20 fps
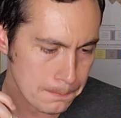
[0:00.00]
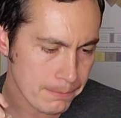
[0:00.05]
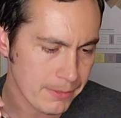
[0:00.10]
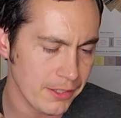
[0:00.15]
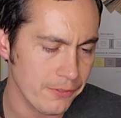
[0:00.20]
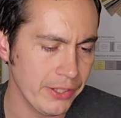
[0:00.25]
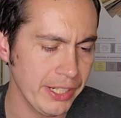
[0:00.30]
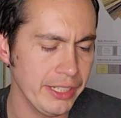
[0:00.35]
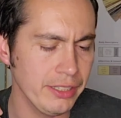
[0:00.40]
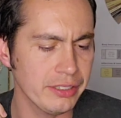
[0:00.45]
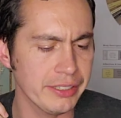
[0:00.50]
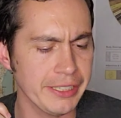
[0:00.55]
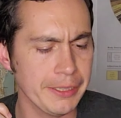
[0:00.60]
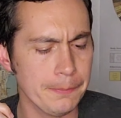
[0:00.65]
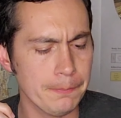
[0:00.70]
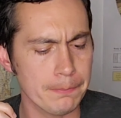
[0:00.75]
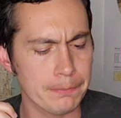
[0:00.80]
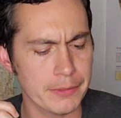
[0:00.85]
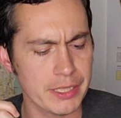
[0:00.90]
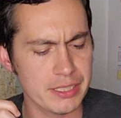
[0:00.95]
Very
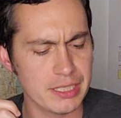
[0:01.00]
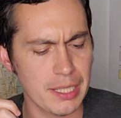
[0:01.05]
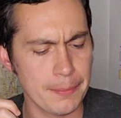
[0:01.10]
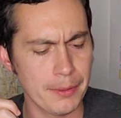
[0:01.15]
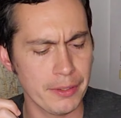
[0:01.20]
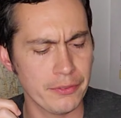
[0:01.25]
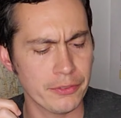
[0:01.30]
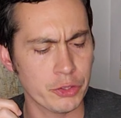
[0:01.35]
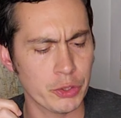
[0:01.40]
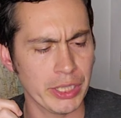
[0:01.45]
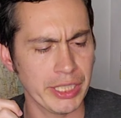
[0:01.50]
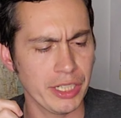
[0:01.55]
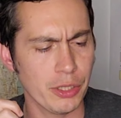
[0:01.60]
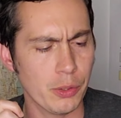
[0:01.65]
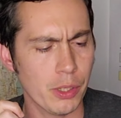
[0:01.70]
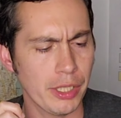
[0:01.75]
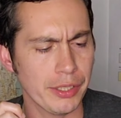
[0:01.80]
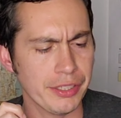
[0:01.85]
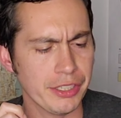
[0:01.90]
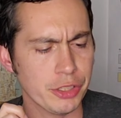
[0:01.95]
clean, a slight bit of a grainy
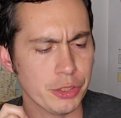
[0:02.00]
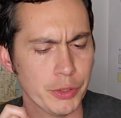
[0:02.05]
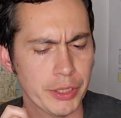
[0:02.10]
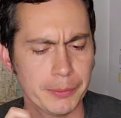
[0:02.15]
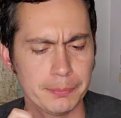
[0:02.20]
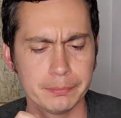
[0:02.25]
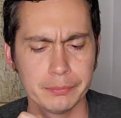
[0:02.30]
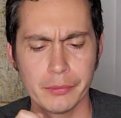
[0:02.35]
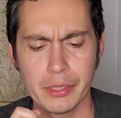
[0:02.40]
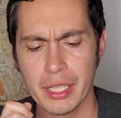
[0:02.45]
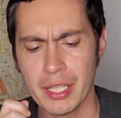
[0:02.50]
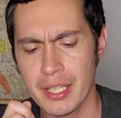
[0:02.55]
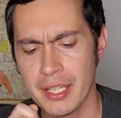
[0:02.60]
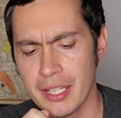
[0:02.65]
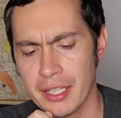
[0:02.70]
quality to it.